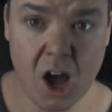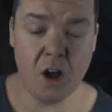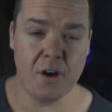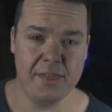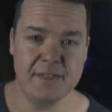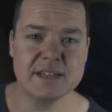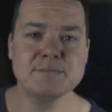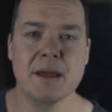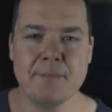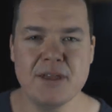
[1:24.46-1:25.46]
Alright, this
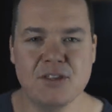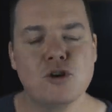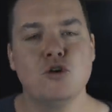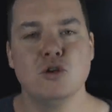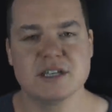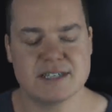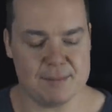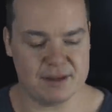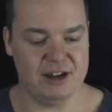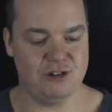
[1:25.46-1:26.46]
might be the coolest
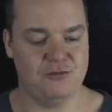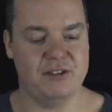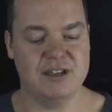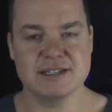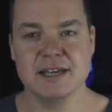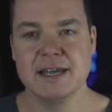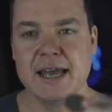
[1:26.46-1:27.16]
application for this.